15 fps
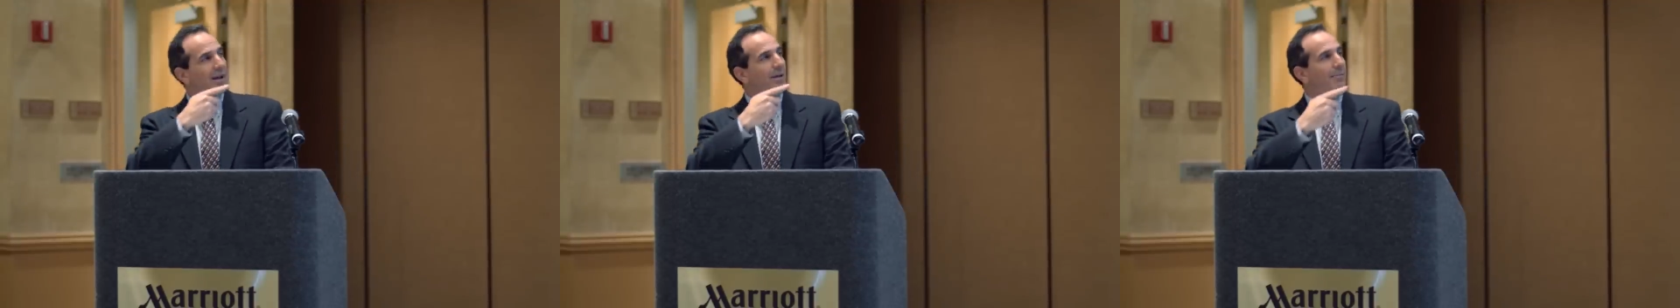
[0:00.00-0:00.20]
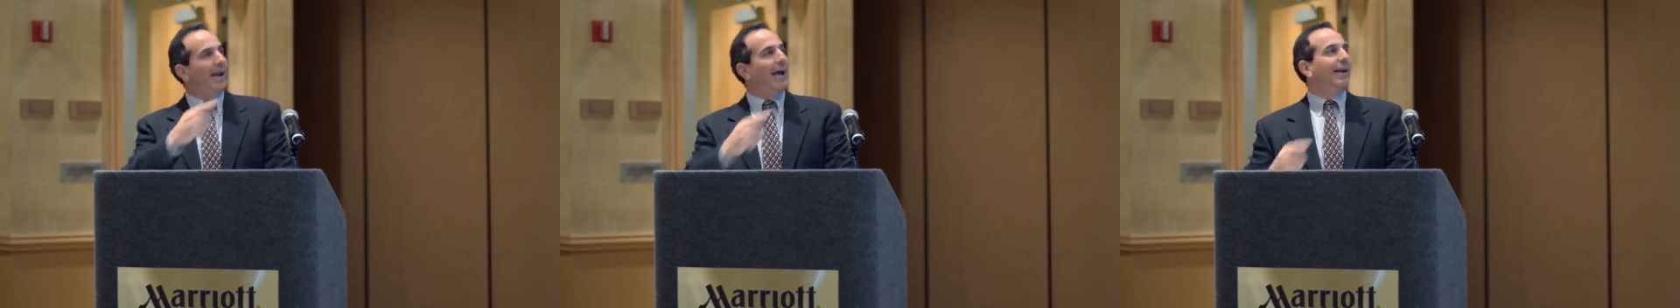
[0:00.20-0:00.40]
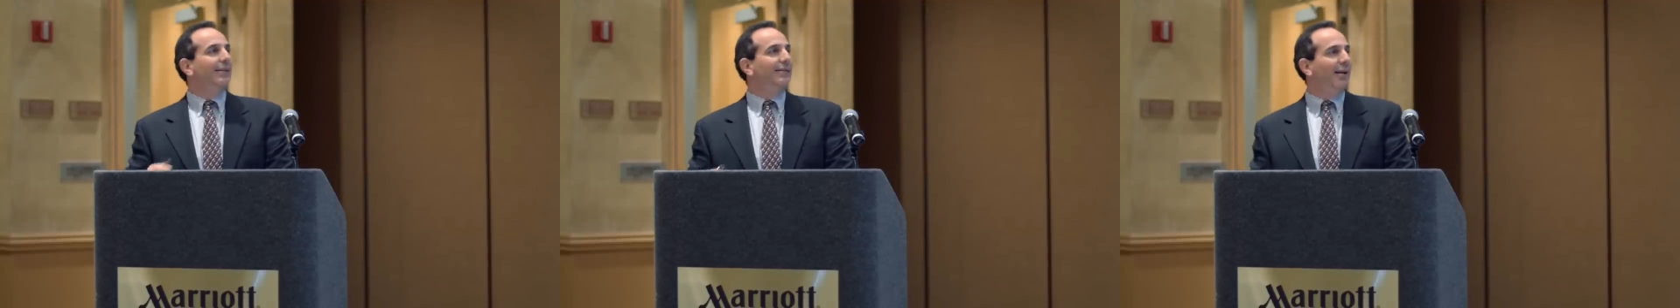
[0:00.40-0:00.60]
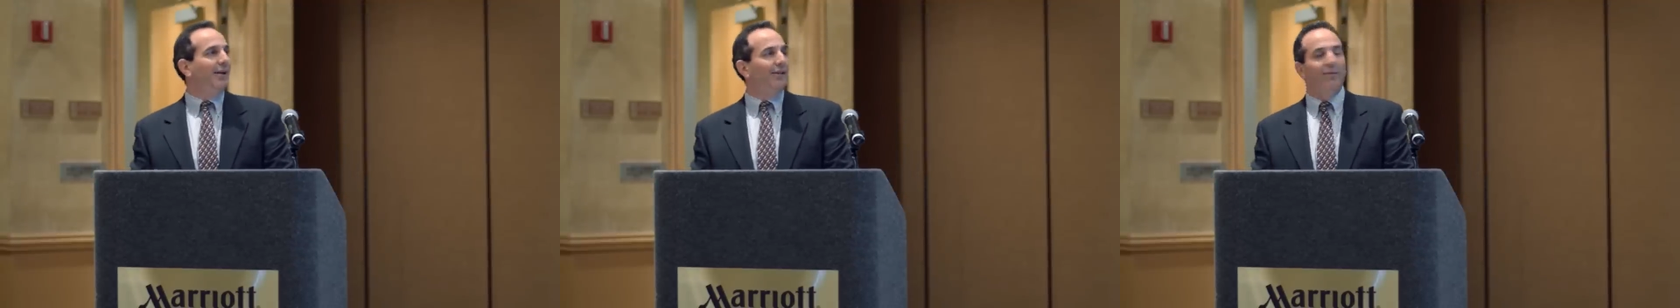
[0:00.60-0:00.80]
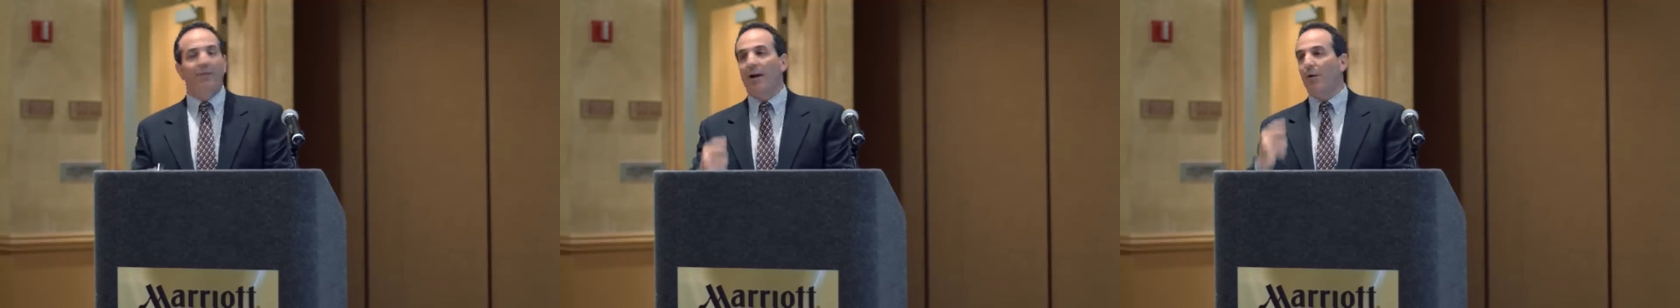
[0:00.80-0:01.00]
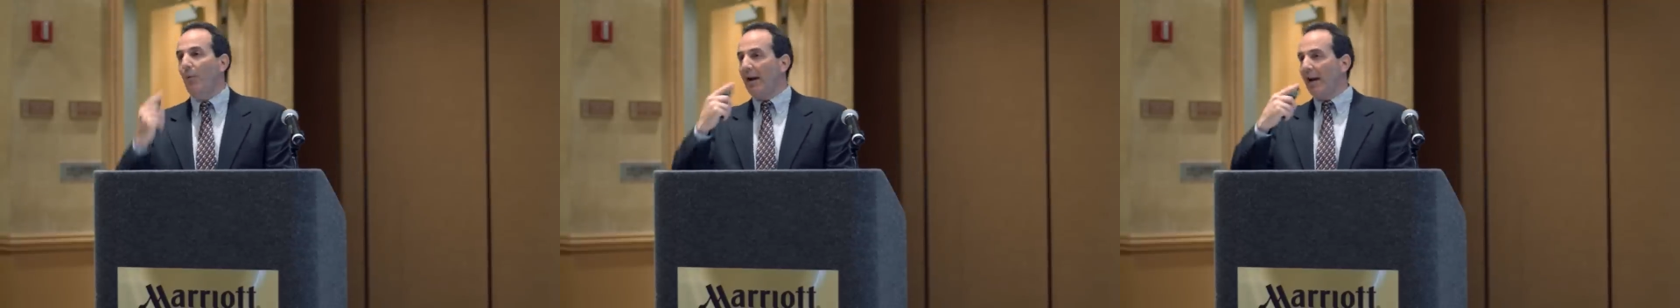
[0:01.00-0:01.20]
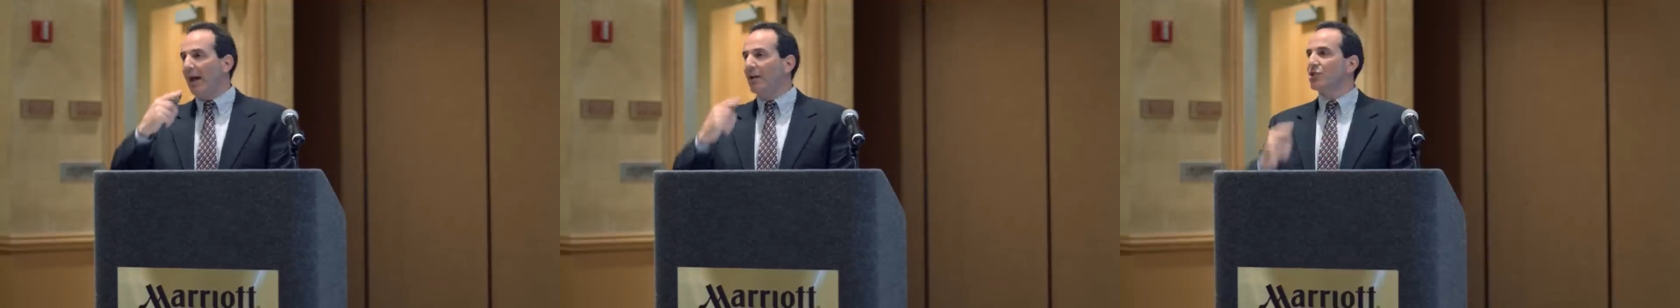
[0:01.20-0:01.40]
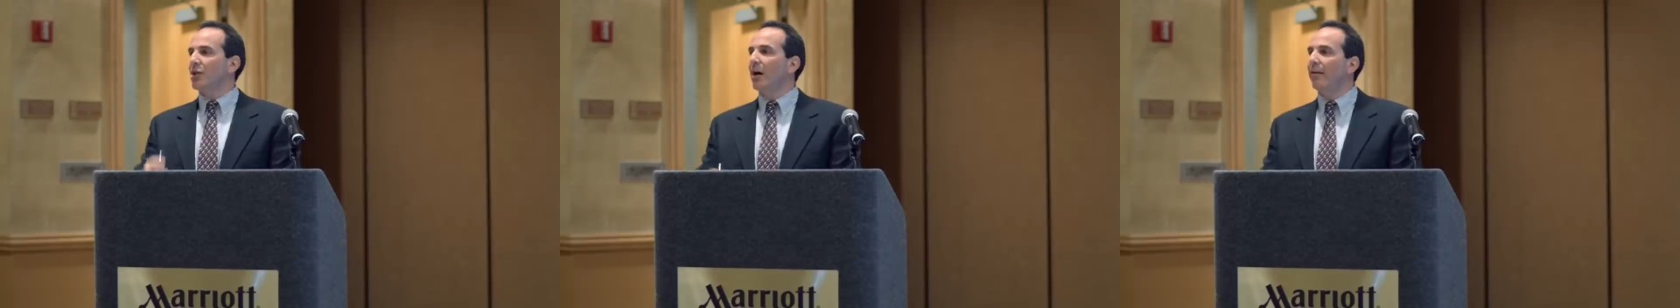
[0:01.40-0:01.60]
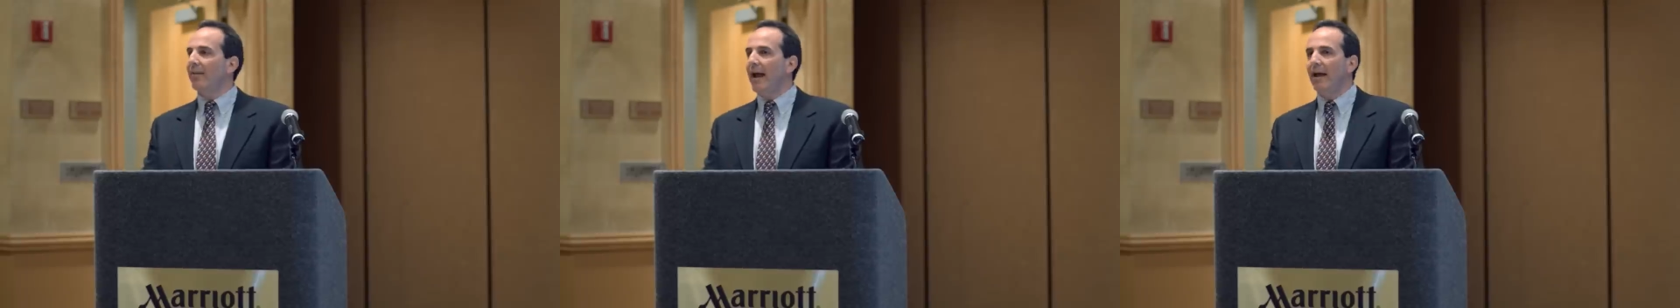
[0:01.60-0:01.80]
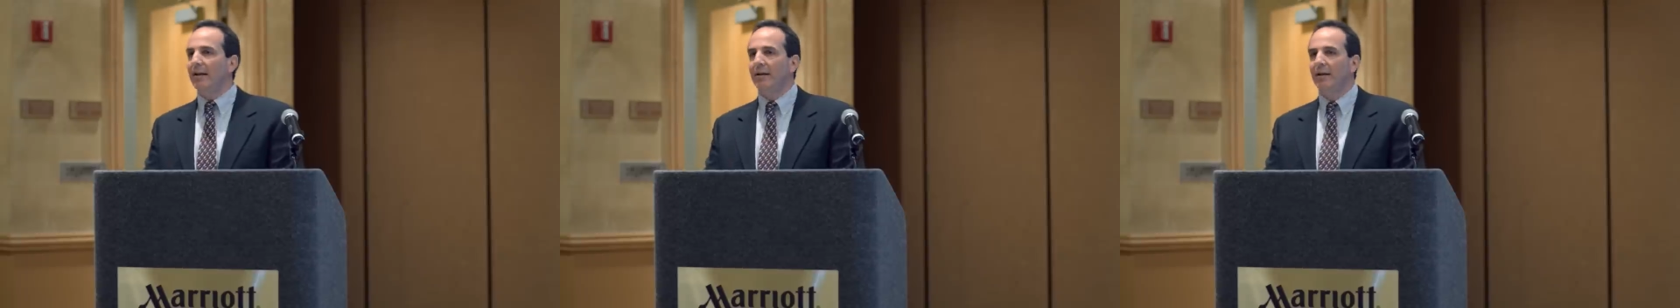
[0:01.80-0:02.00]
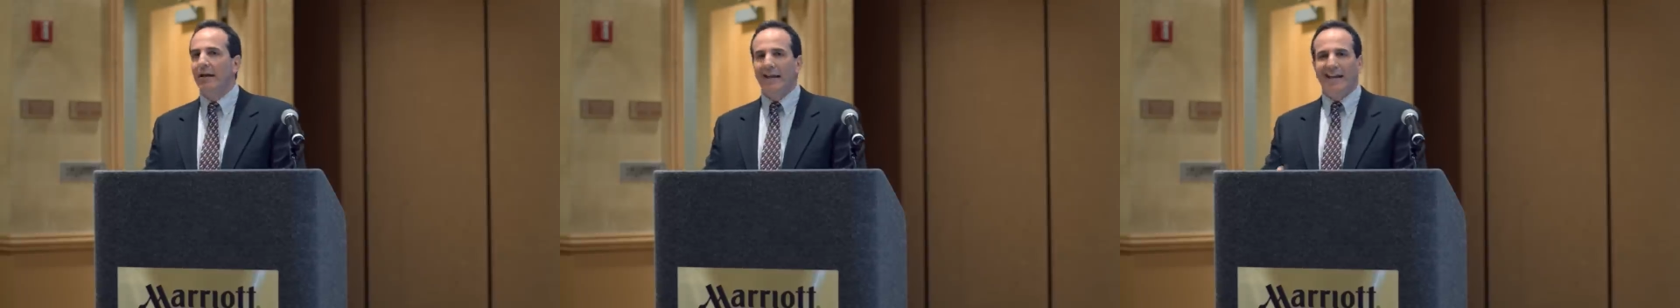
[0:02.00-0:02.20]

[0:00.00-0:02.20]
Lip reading: But I can tell you that when I saw that,